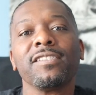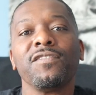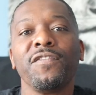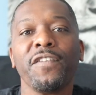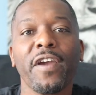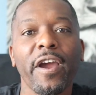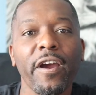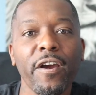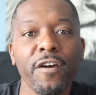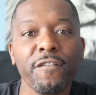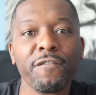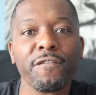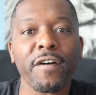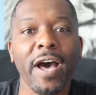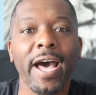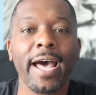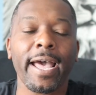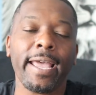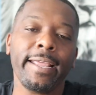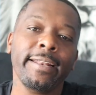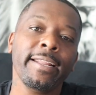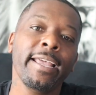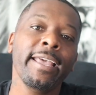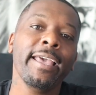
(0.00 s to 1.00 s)

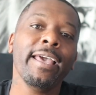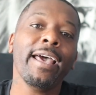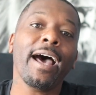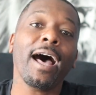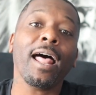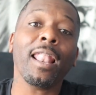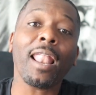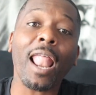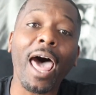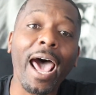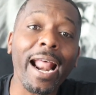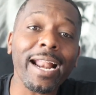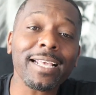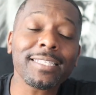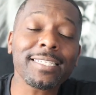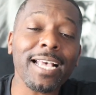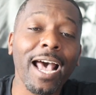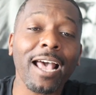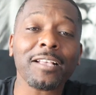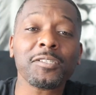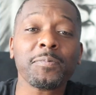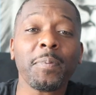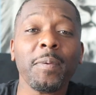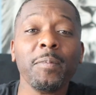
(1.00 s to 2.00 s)
verified, a lot of
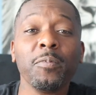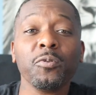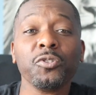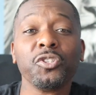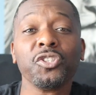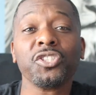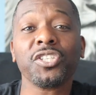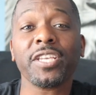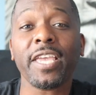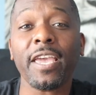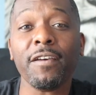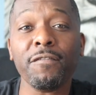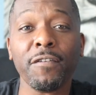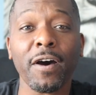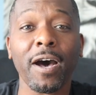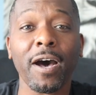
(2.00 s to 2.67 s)
times people just give